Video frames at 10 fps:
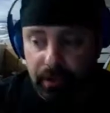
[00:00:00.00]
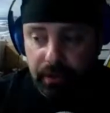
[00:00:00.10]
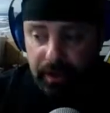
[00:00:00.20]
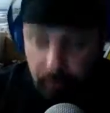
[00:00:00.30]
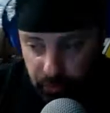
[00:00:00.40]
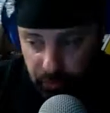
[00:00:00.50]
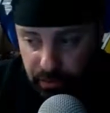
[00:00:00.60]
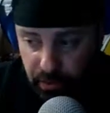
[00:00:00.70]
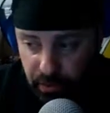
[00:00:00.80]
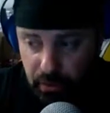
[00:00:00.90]
equal
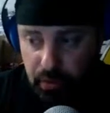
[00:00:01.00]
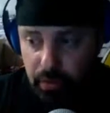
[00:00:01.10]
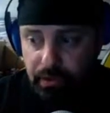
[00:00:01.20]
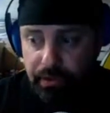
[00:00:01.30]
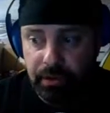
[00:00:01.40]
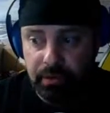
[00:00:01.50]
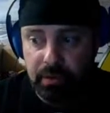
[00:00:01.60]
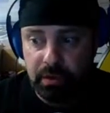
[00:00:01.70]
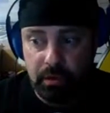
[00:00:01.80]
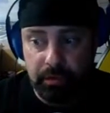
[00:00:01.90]
to third
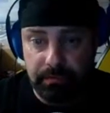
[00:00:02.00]
world